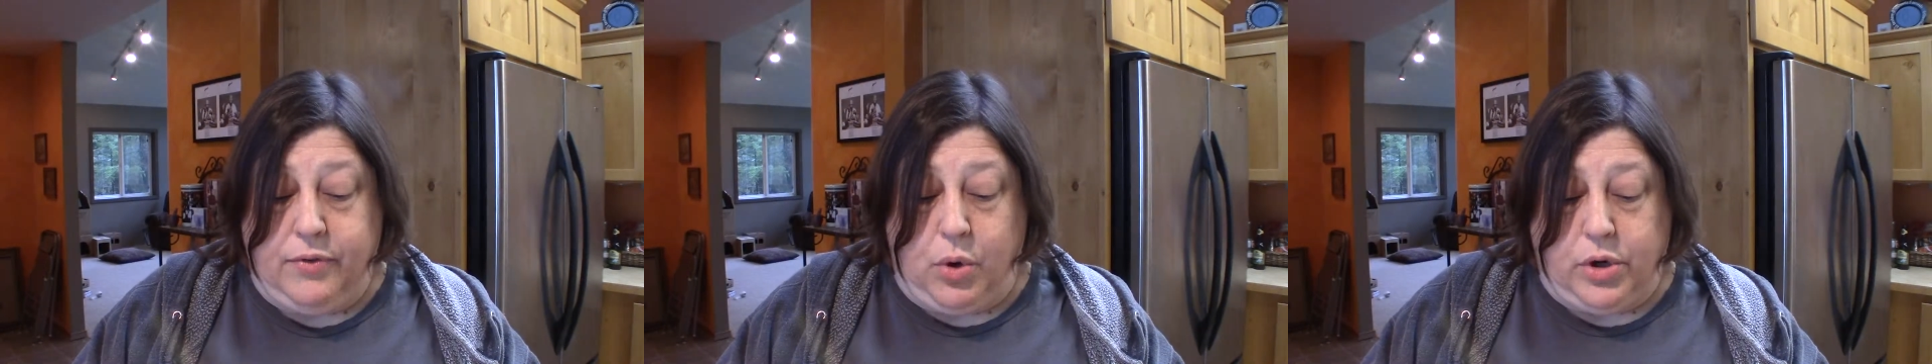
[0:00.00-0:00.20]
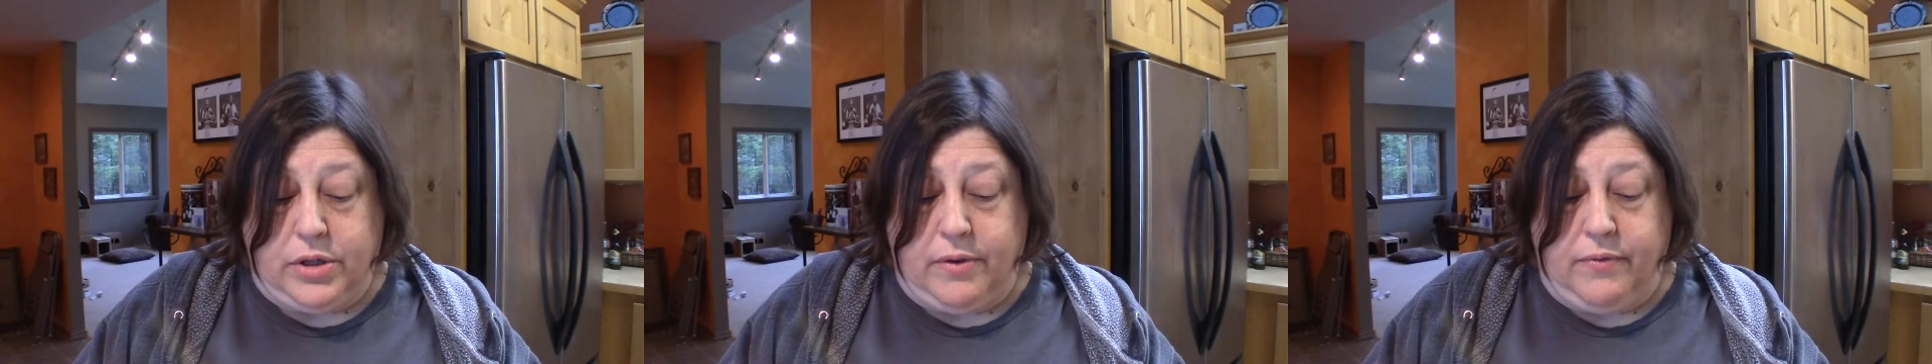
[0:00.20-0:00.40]

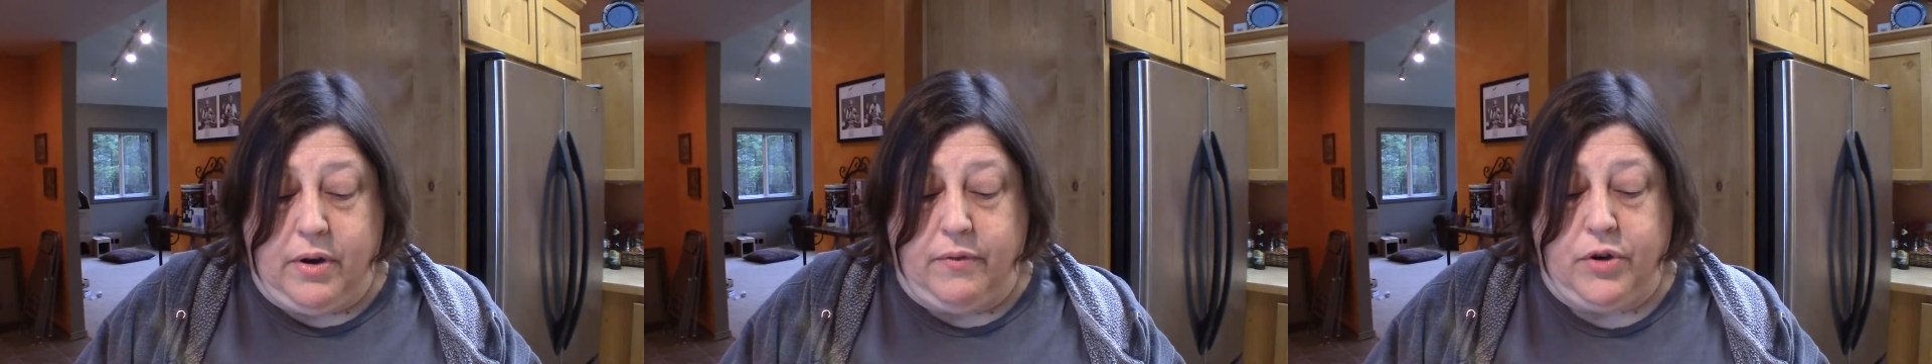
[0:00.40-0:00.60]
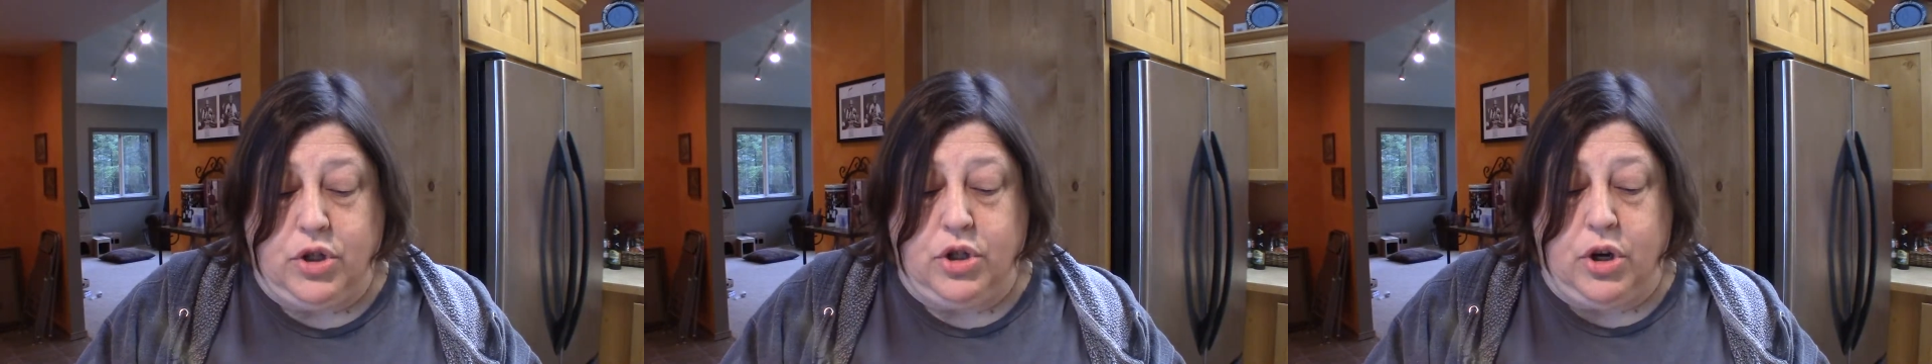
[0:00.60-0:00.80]
Of course, I've
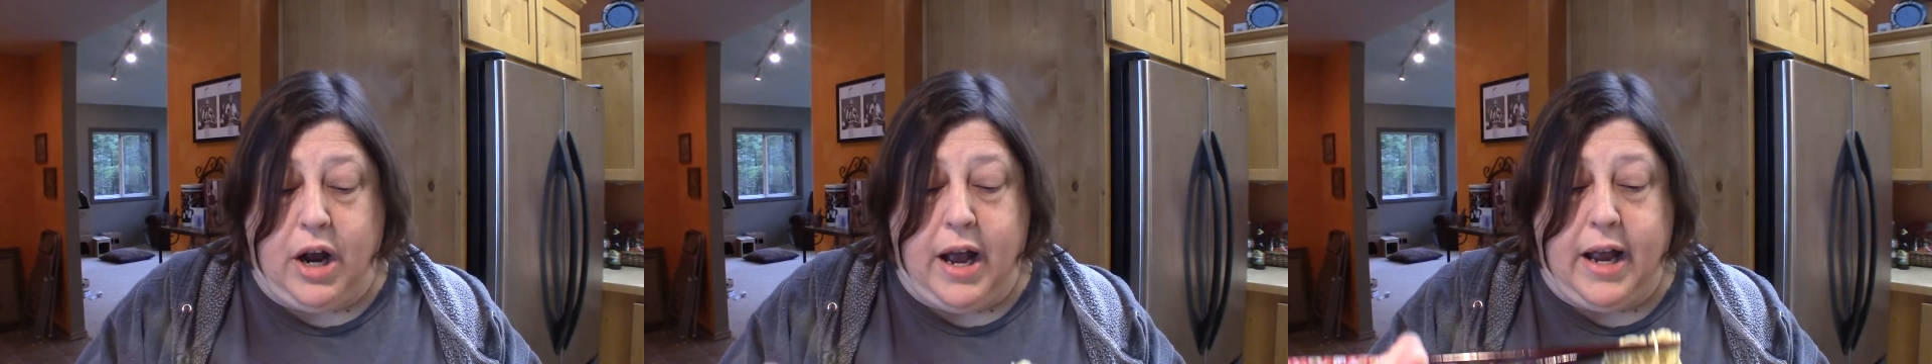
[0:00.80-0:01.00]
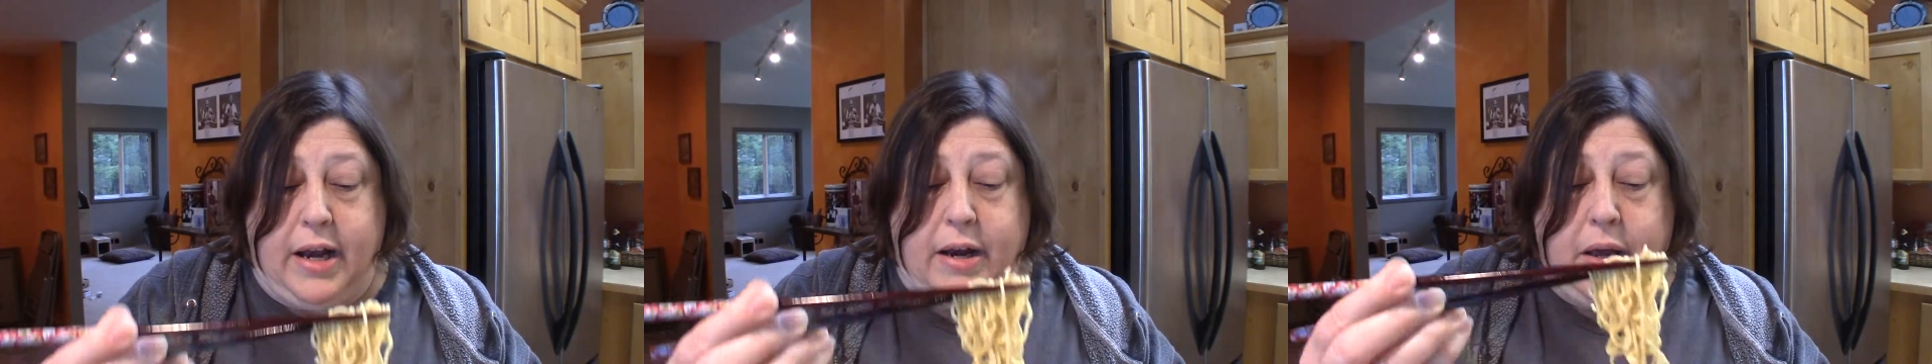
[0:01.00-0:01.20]
never
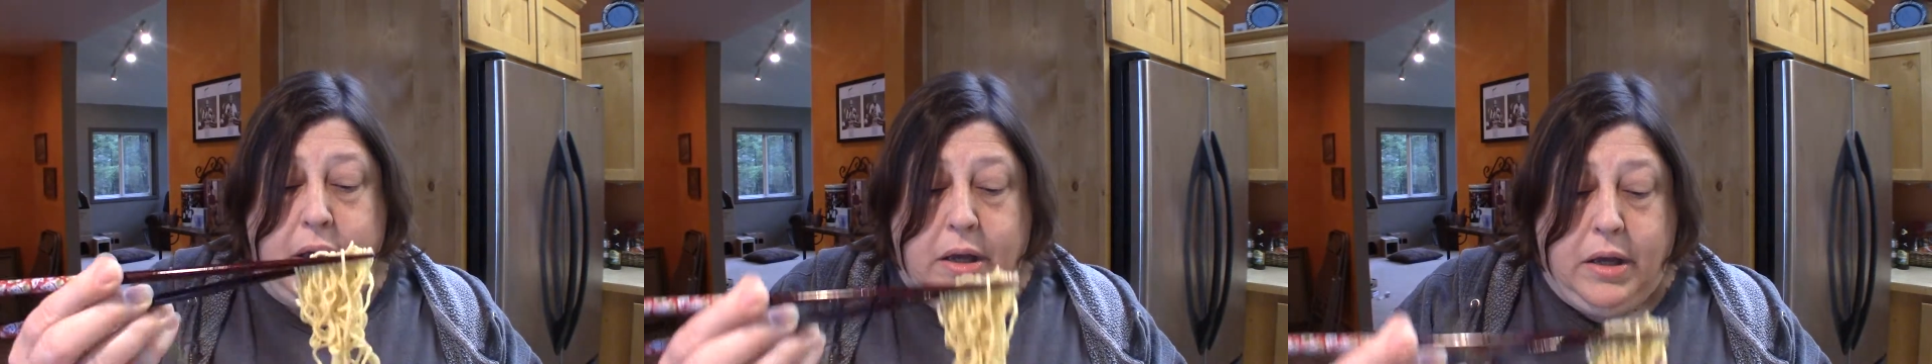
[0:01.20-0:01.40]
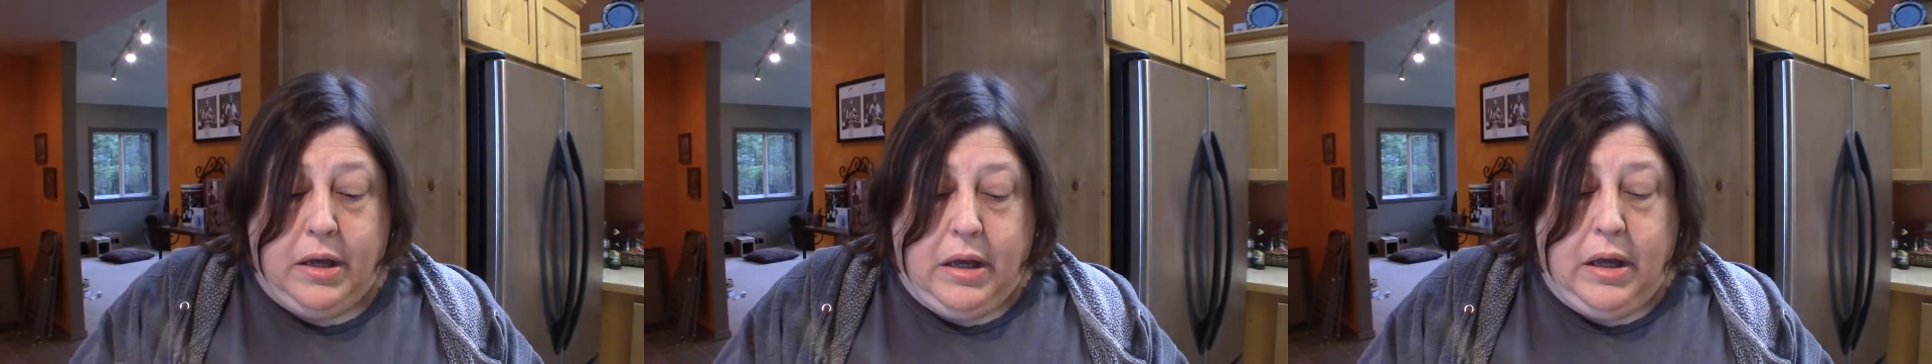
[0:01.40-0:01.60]
tried
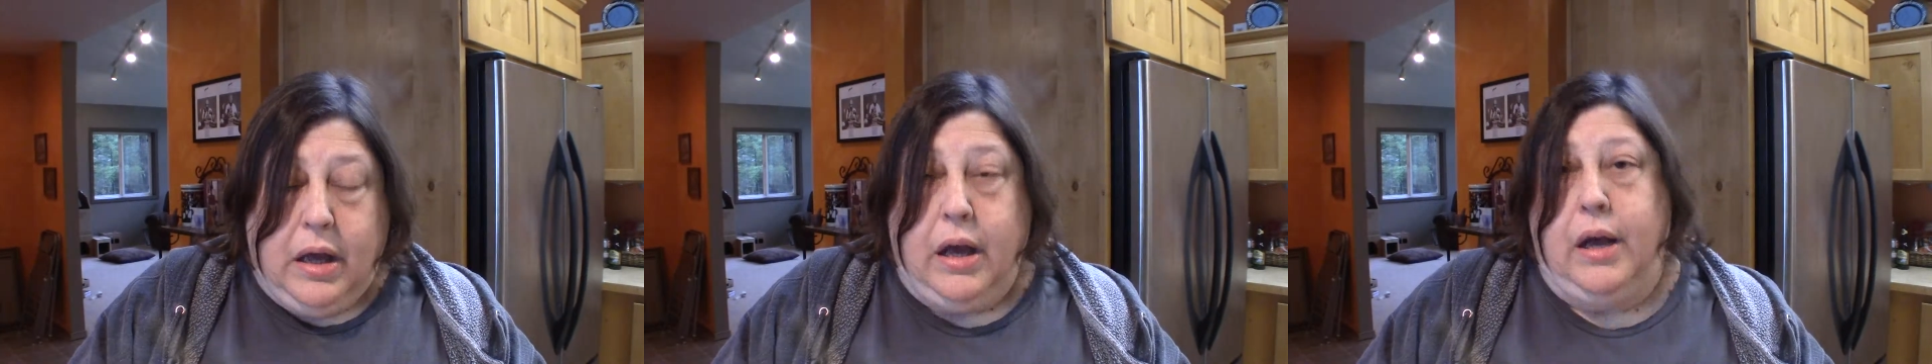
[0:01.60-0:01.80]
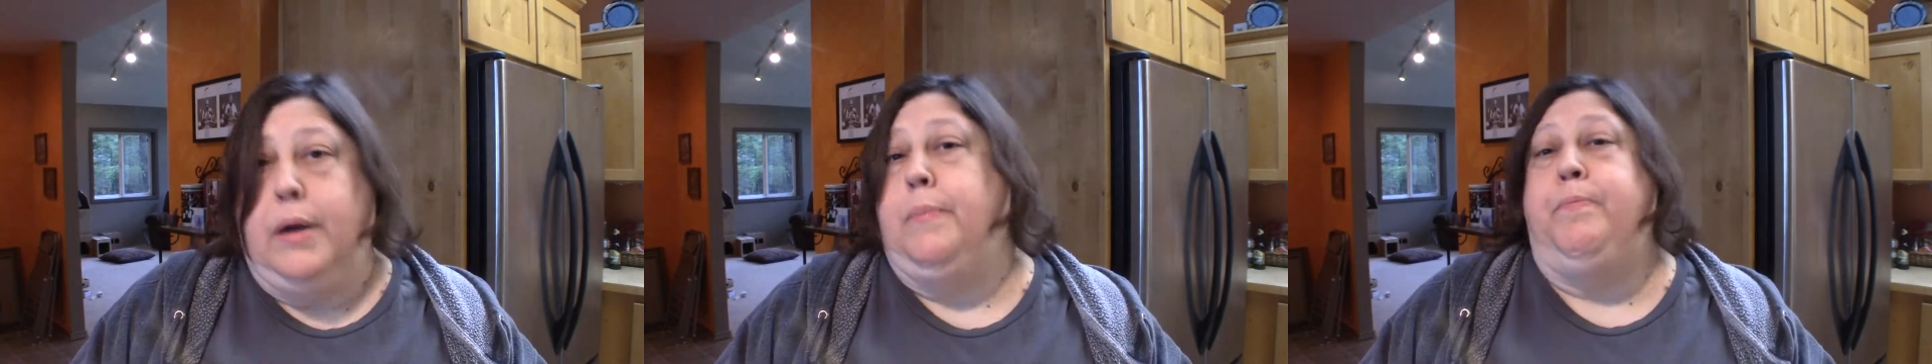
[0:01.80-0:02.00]

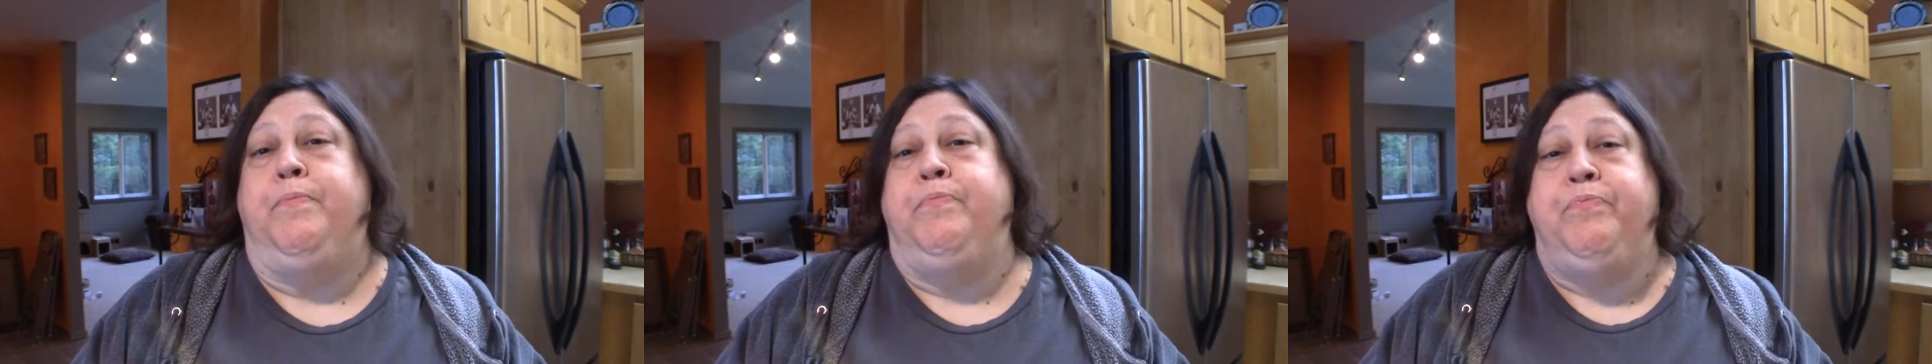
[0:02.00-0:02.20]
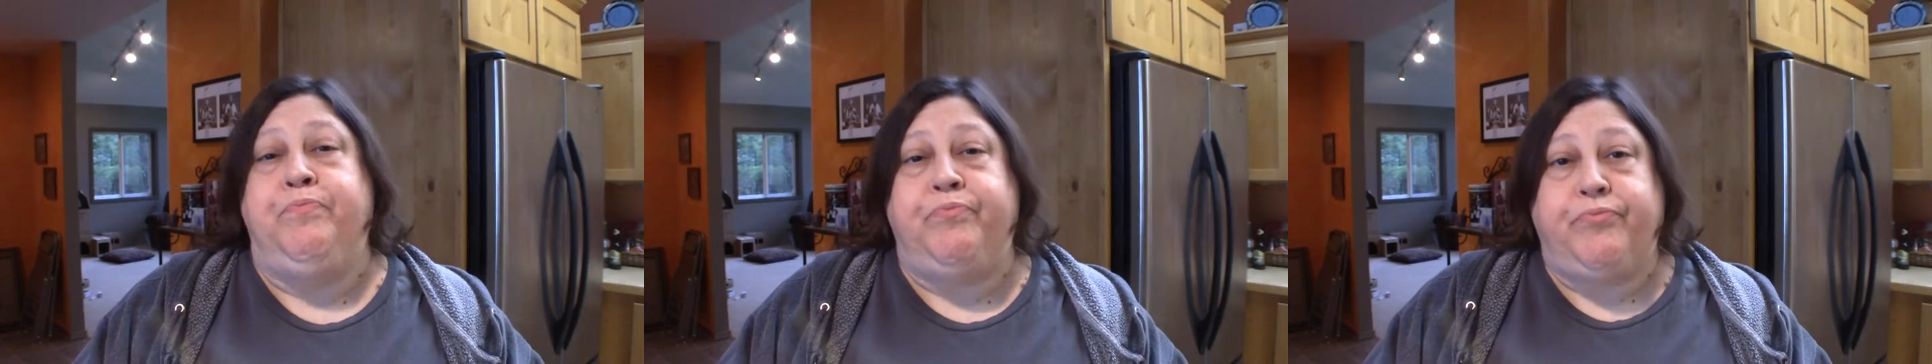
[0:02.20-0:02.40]

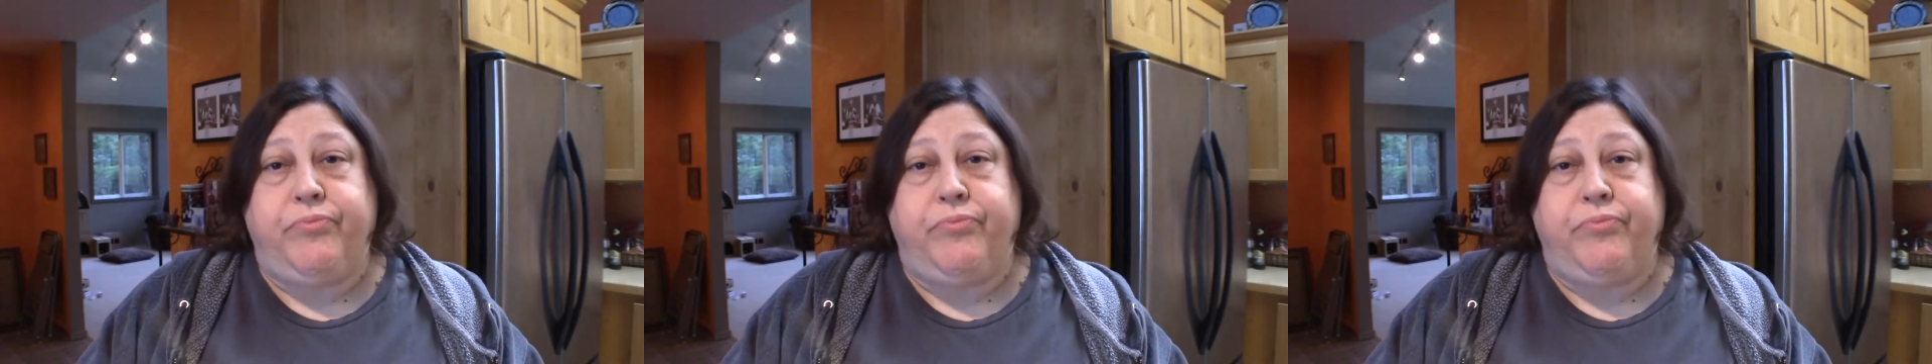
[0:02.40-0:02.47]
an